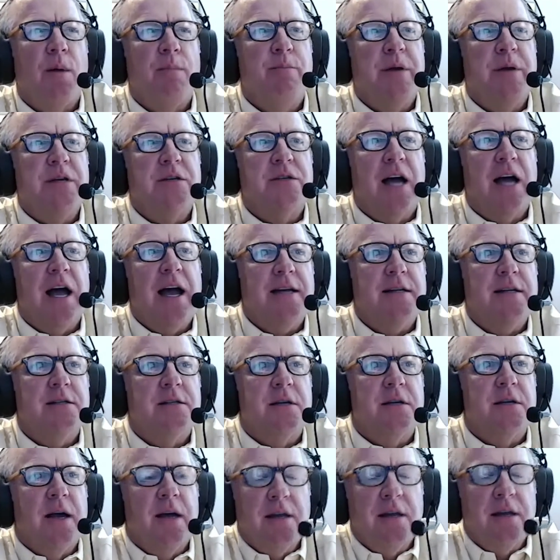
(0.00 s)
besides
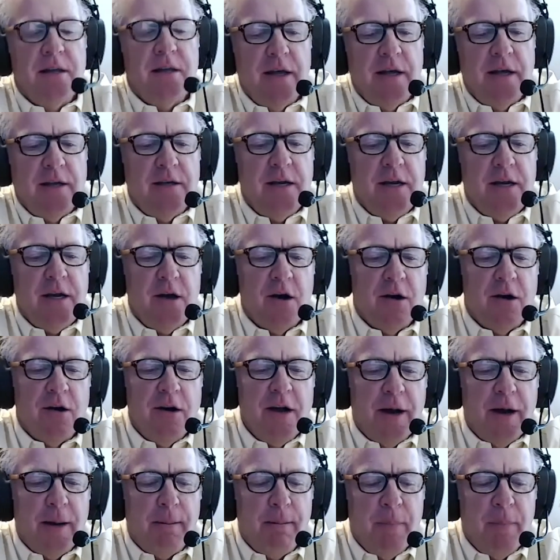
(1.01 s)
the
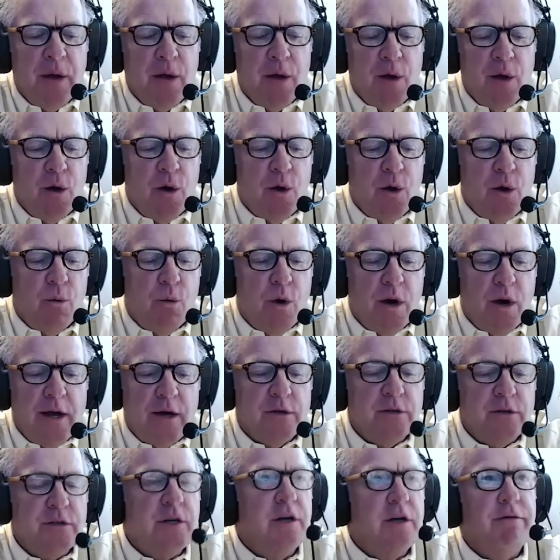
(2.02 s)
DRM, what
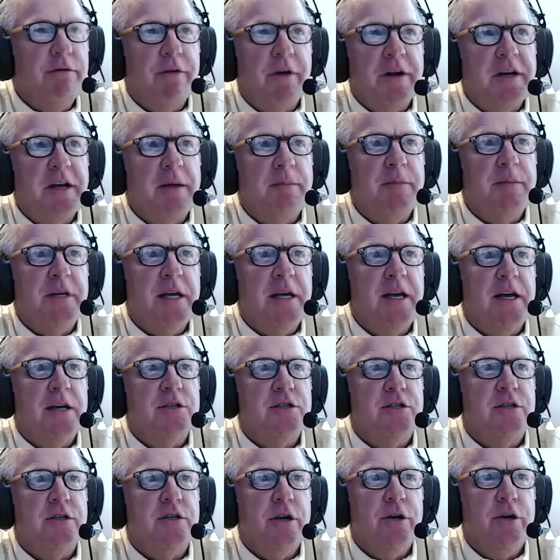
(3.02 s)
else can Friend
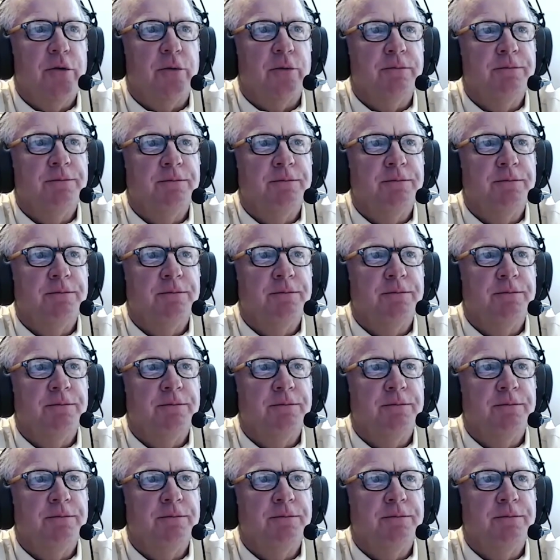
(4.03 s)
MTS do?